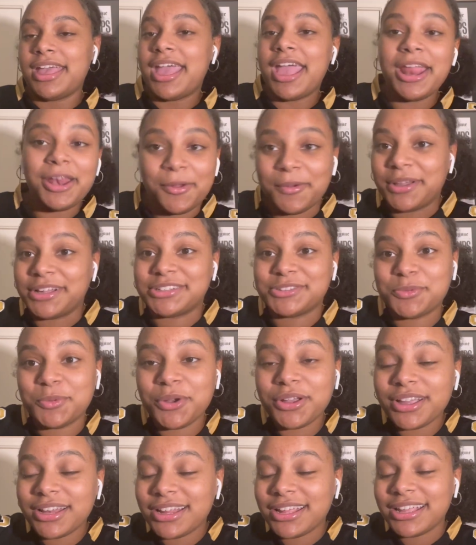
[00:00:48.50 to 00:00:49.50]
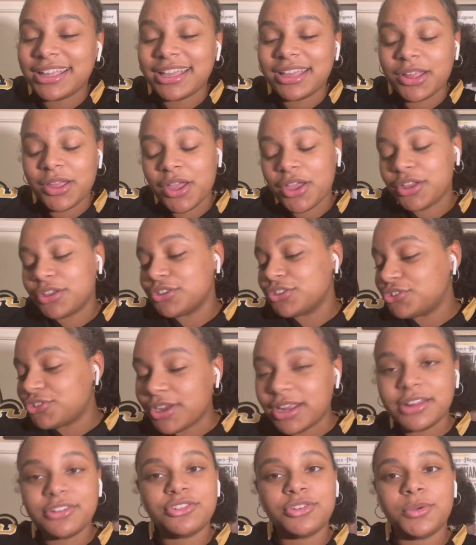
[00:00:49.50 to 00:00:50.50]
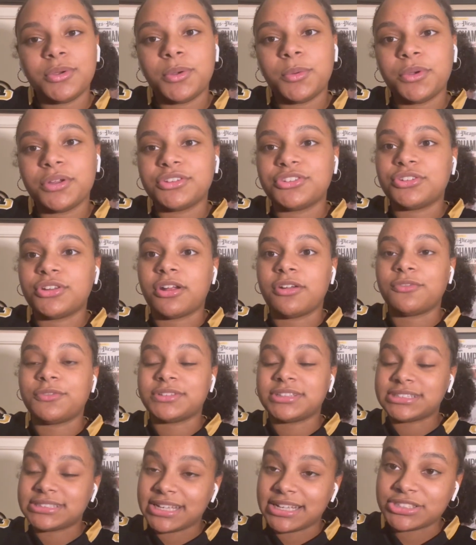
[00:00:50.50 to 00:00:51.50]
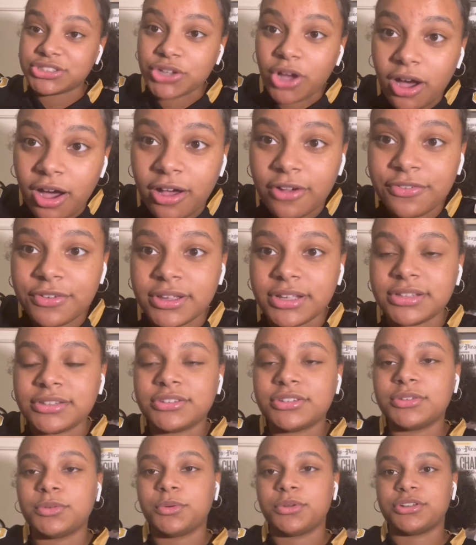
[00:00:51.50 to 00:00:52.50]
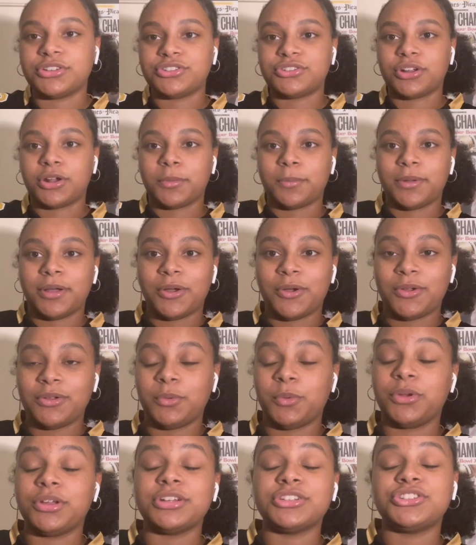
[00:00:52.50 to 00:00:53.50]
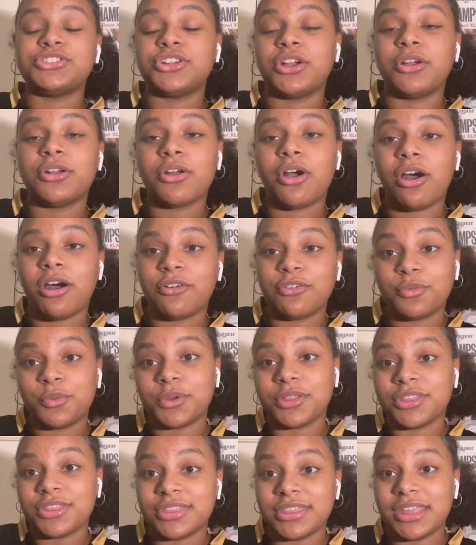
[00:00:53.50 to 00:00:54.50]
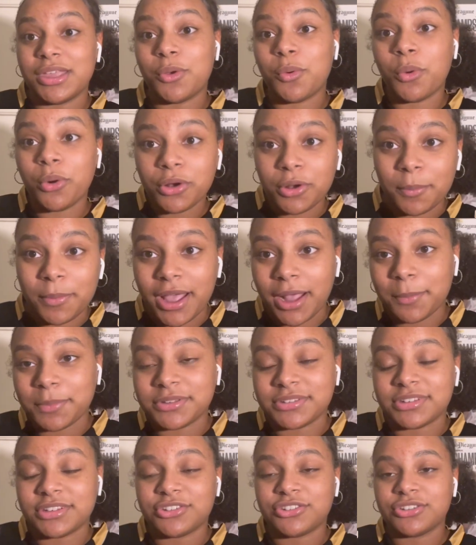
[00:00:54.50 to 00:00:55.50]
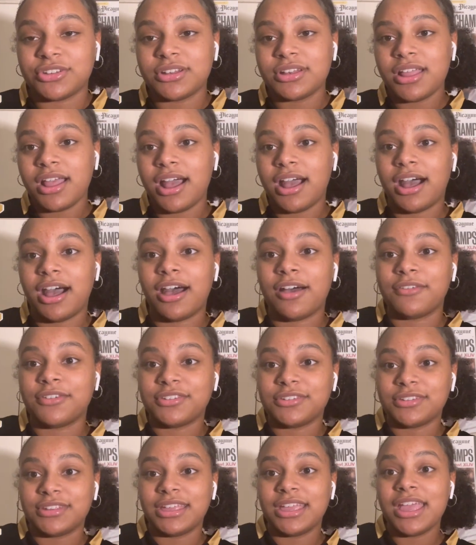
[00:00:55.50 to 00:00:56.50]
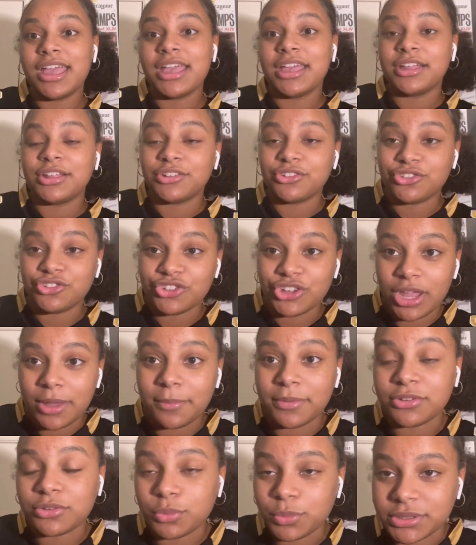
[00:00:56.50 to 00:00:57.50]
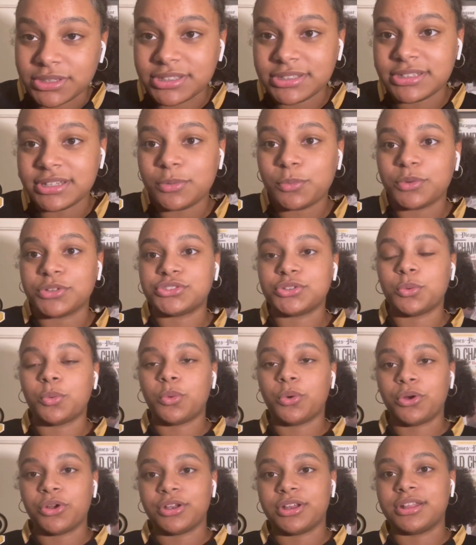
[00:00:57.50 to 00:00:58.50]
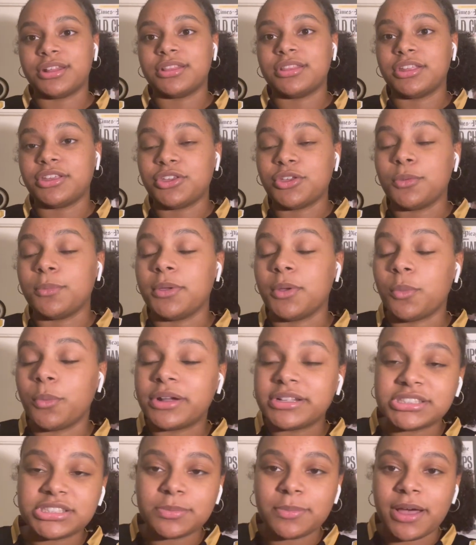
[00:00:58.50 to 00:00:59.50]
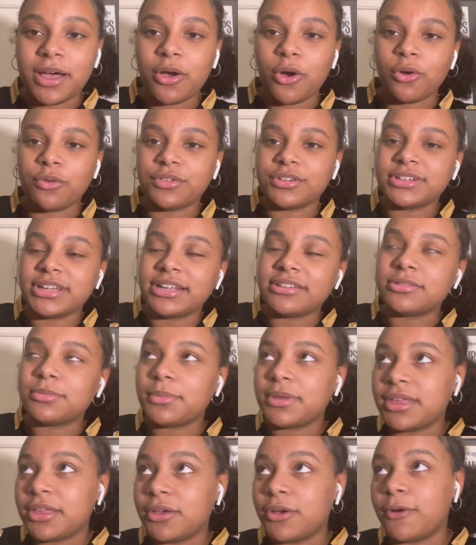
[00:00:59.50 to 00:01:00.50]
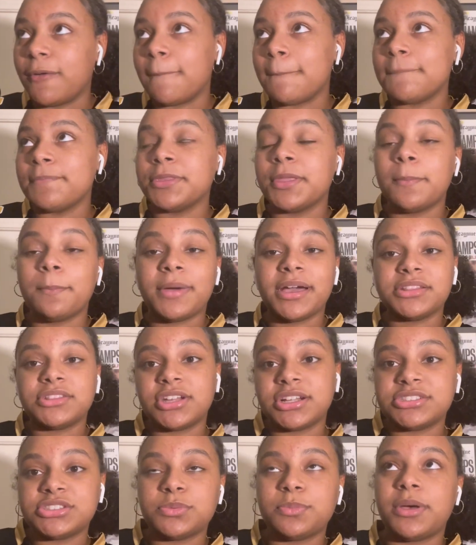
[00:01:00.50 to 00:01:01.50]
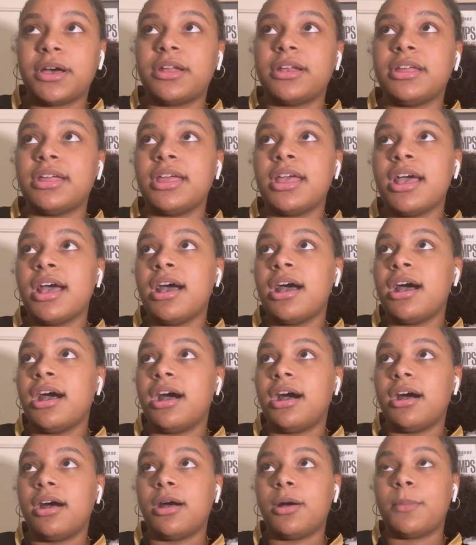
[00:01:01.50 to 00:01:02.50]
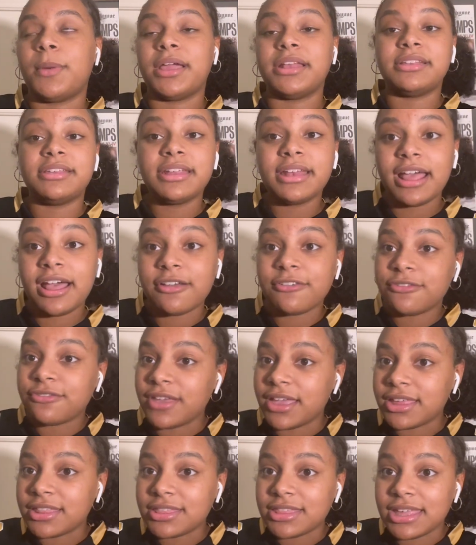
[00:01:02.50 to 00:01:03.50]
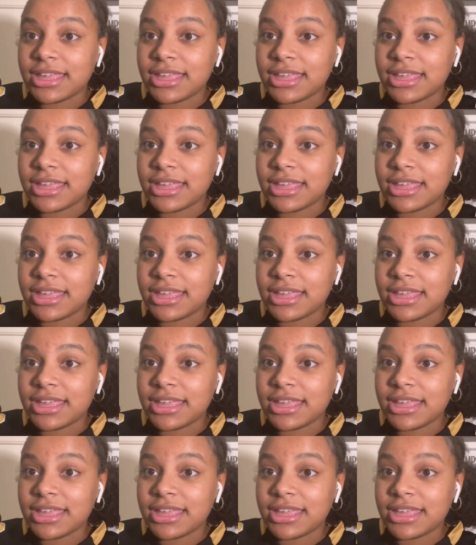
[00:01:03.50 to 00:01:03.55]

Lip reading: anyways, we're going to get straight into it. We're going to start off with the Saints offense. We're going to start off with the quarterback position. Obviously, Jameis Winston was awarded the QB1 spot over Taysom Hill. My thoughts about it. I did have faith